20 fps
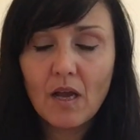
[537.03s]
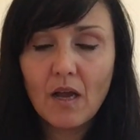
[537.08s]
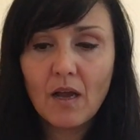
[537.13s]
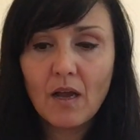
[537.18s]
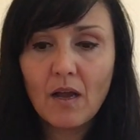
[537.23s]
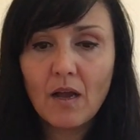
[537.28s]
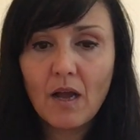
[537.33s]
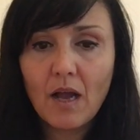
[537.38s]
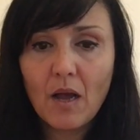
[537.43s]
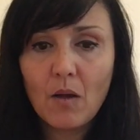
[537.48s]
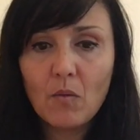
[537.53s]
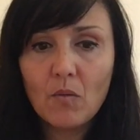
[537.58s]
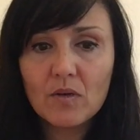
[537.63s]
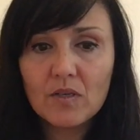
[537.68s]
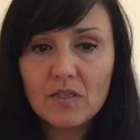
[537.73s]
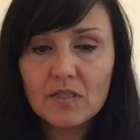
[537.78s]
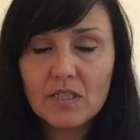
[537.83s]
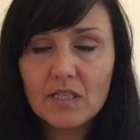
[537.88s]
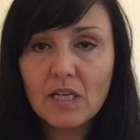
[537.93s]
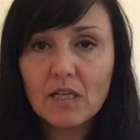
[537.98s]
I
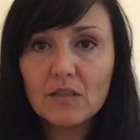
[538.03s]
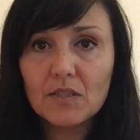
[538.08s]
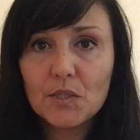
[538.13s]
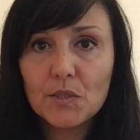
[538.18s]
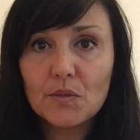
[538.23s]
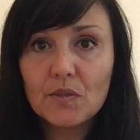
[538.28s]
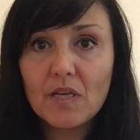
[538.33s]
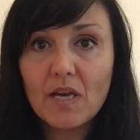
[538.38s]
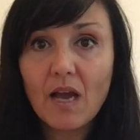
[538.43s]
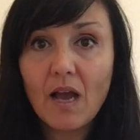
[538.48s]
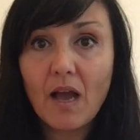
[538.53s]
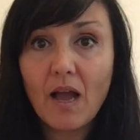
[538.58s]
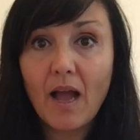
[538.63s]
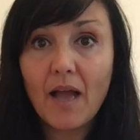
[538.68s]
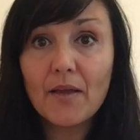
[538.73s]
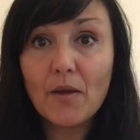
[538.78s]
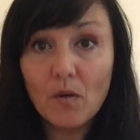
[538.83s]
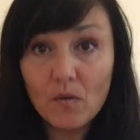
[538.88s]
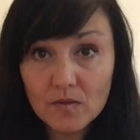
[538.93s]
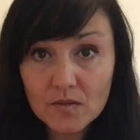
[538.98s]
want to tell you that
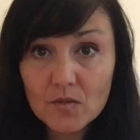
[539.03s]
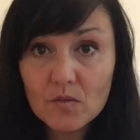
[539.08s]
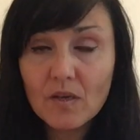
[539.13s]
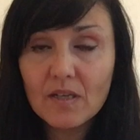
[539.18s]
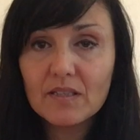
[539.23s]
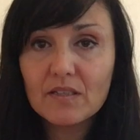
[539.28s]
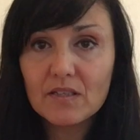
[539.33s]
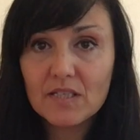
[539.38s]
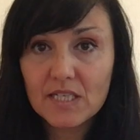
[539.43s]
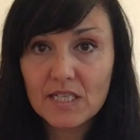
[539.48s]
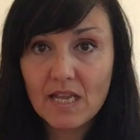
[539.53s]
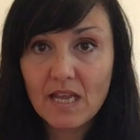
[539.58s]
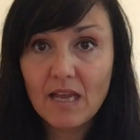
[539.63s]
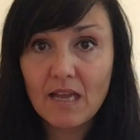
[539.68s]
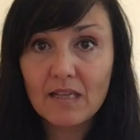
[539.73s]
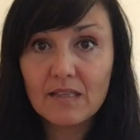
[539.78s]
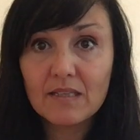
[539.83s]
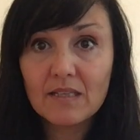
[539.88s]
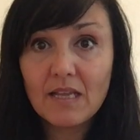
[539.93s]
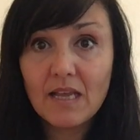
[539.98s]
I also
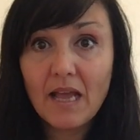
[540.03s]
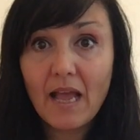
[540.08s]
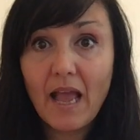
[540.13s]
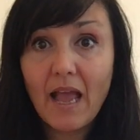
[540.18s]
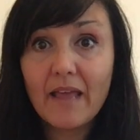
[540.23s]
understand,